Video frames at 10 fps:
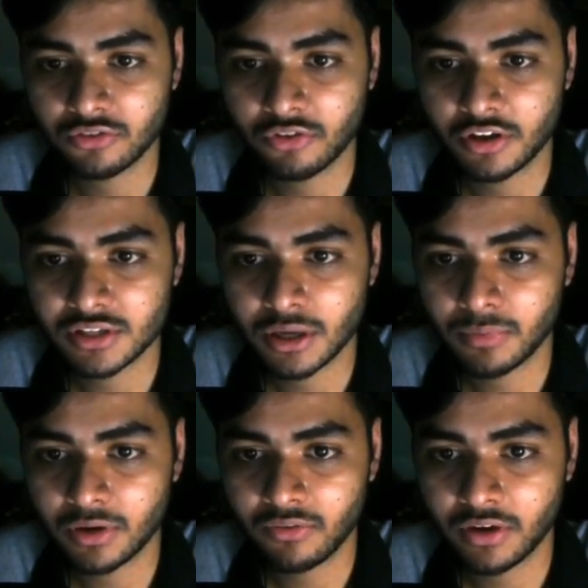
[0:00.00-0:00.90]
For
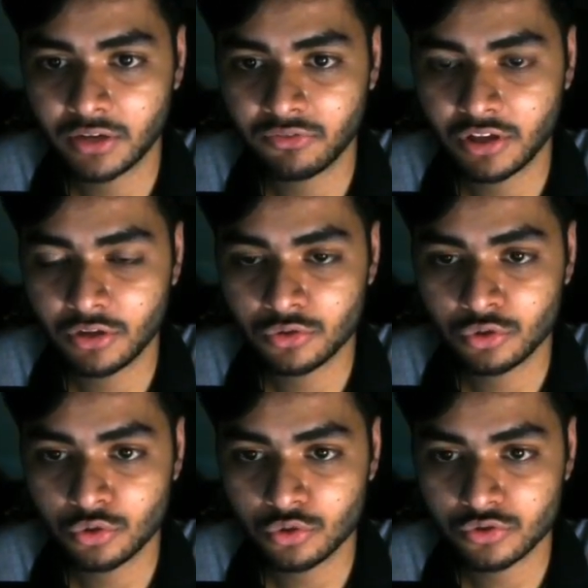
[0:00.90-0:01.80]
example, when we
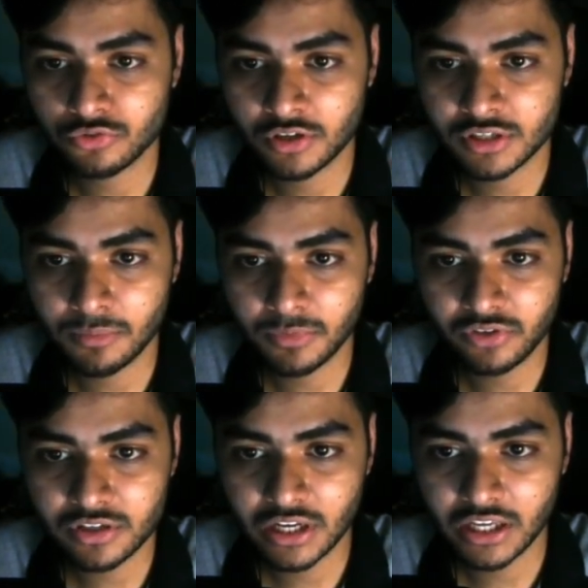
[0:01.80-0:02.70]
use for example,
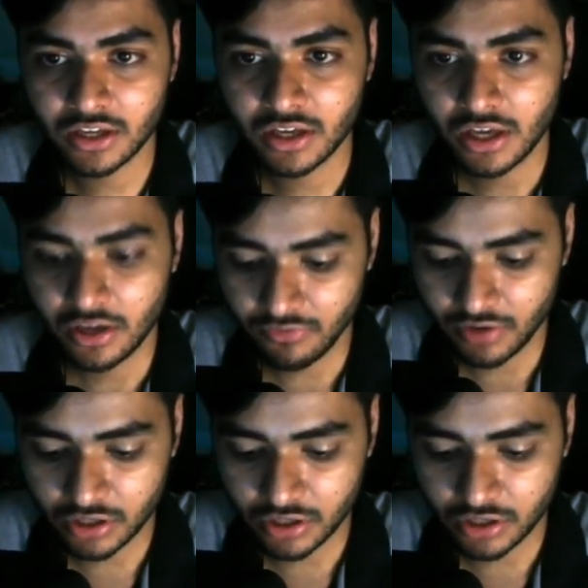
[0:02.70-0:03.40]
just like when